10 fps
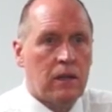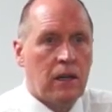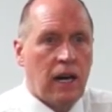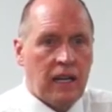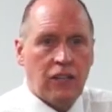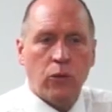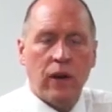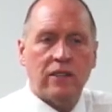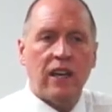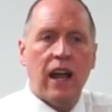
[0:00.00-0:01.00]
And that's what I
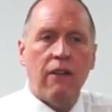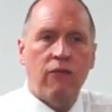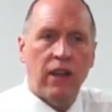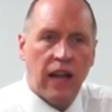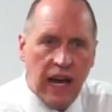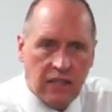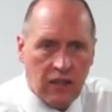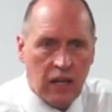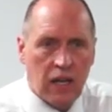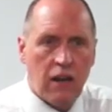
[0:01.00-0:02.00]
said. I feel
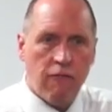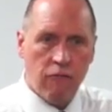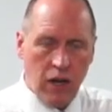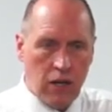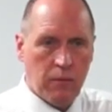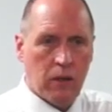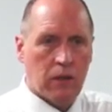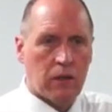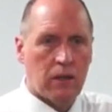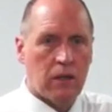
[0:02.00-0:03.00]
isolated and vulnerable.
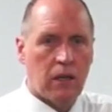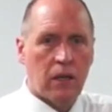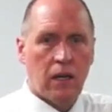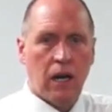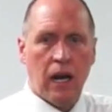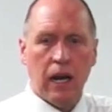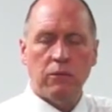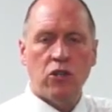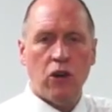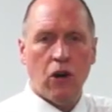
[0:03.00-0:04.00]
And I'm
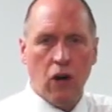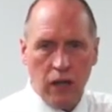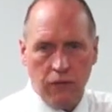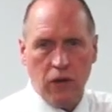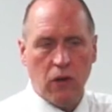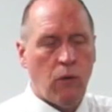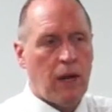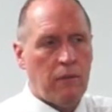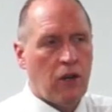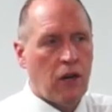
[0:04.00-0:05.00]
sure all of you know what I'm
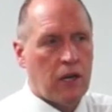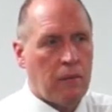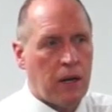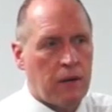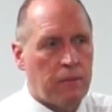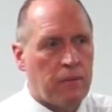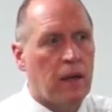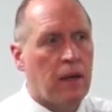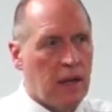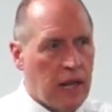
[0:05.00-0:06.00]
talking about.
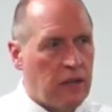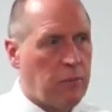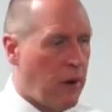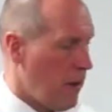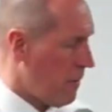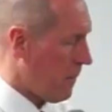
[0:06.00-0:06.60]
Let us pray.